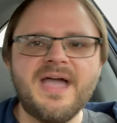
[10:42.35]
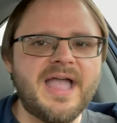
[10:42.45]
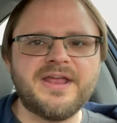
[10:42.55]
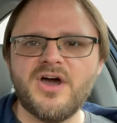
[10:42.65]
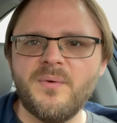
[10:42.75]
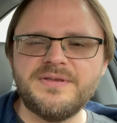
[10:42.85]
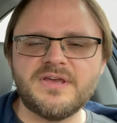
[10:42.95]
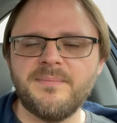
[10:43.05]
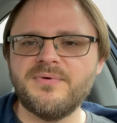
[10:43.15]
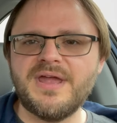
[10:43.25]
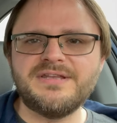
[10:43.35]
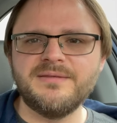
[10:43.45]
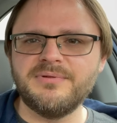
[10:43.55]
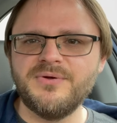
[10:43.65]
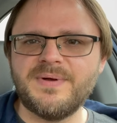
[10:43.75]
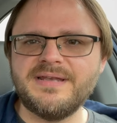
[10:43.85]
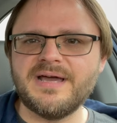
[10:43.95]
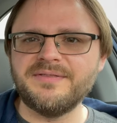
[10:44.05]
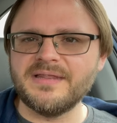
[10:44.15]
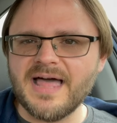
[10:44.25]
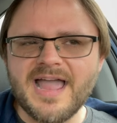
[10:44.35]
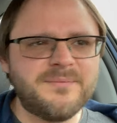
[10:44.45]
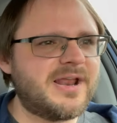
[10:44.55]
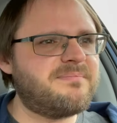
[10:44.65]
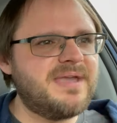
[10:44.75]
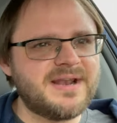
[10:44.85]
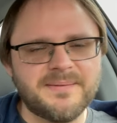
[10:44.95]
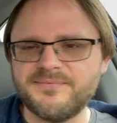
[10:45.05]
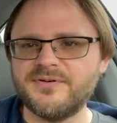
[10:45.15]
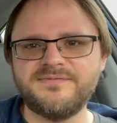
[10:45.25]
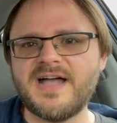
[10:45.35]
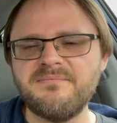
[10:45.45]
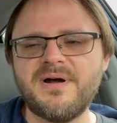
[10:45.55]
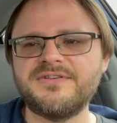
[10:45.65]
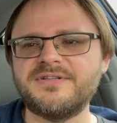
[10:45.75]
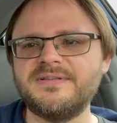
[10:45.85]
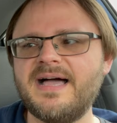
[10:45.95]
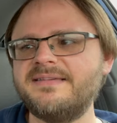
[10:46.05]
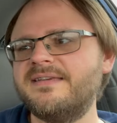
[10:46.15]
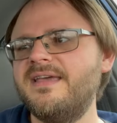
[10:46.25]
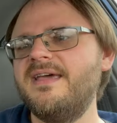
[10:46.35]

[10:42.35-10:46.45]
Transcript: I can always upgrade to the Blu-ray down the line when I pick it up for five bucks or less.